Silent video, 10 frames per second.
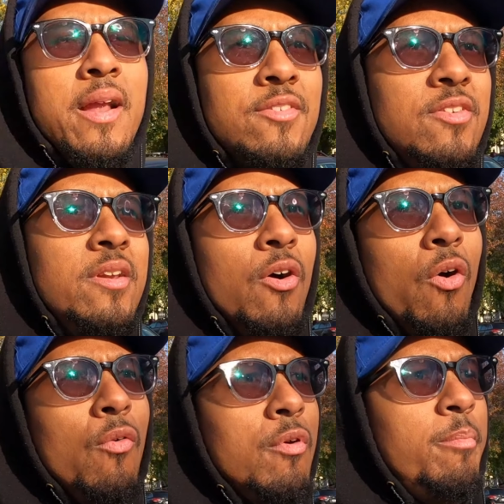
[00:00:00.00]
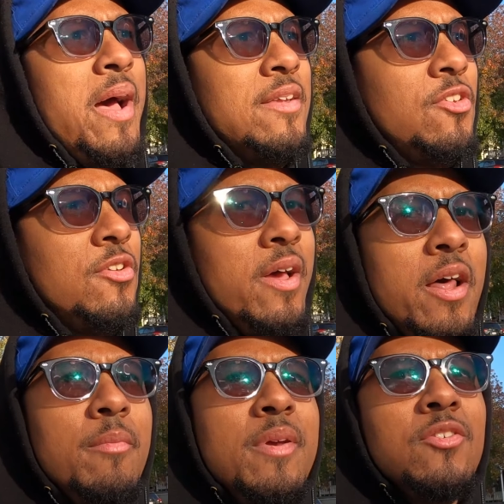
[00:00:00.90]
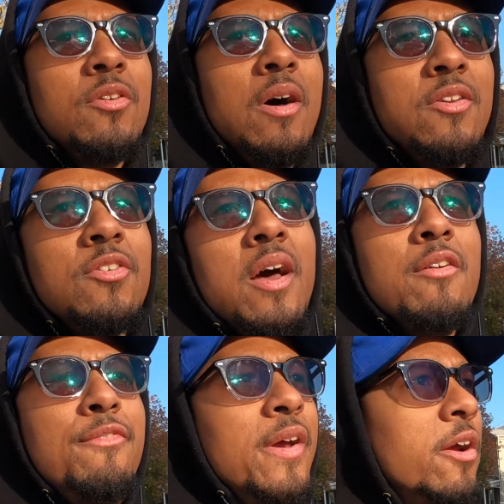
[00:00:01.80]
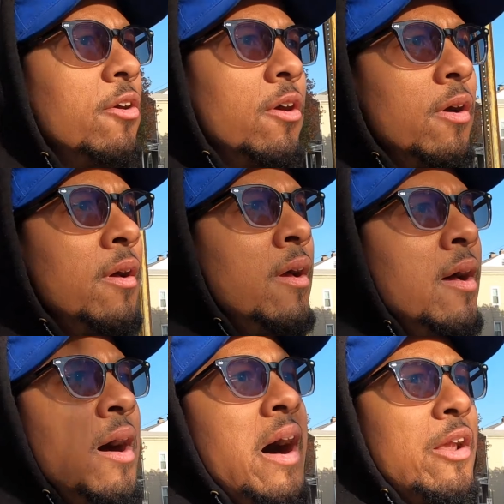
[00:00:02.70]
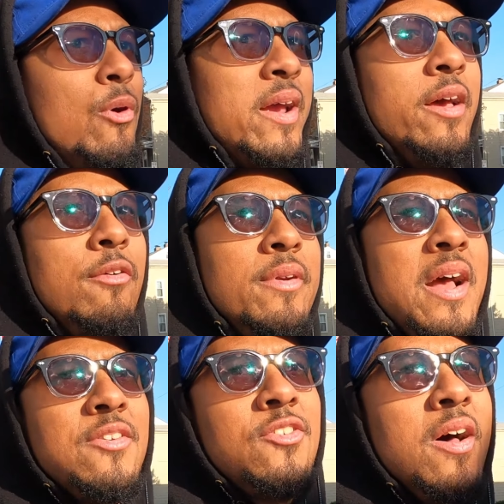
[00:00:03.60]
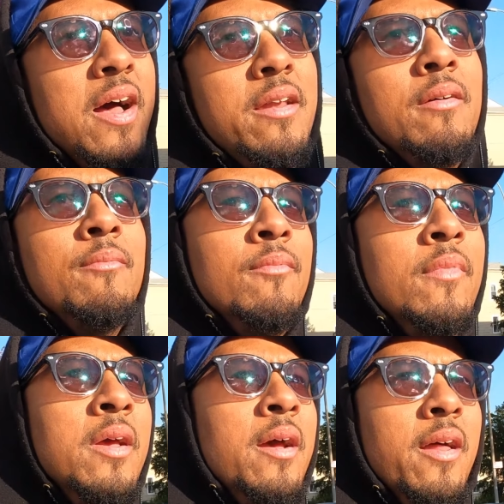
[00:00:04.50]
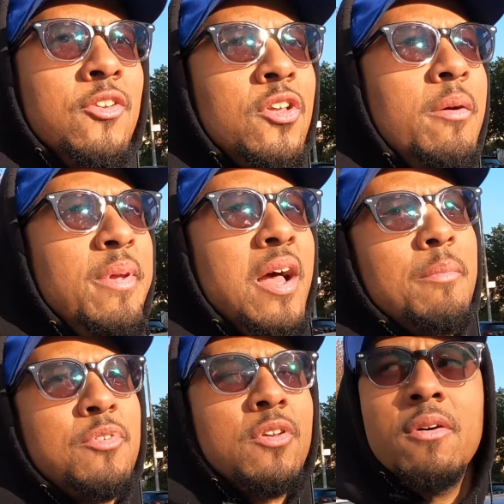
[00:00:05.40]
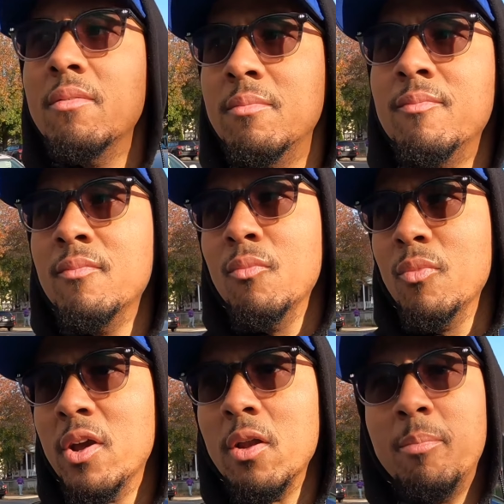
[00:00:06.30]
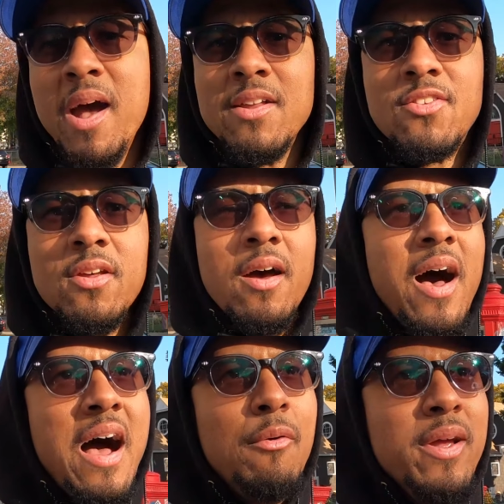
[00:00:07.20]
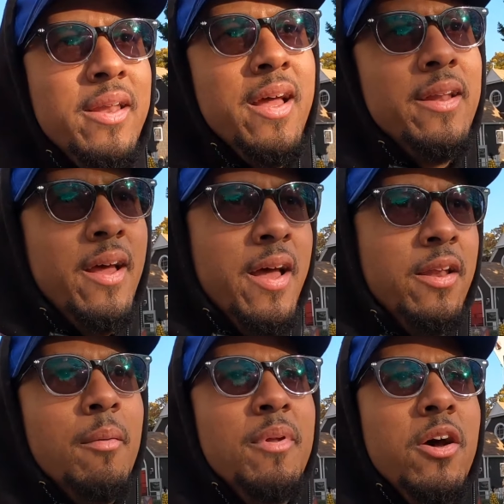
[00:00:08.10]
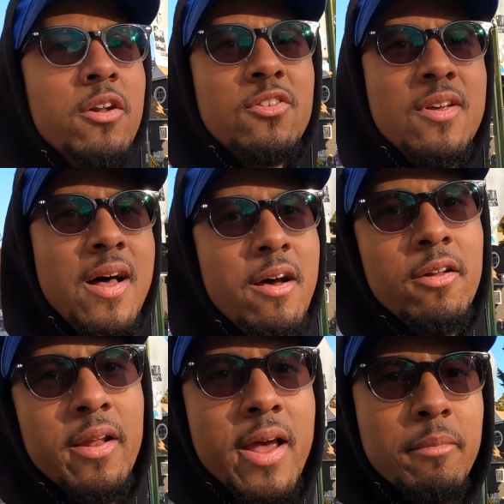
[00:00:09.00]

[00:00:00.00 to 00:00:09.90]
And then I see the overpassage ahead of me, so I just gotta figure how do I get over that side. And it's gonna be up, so we're gonna pass a highway and then end up in the other side of the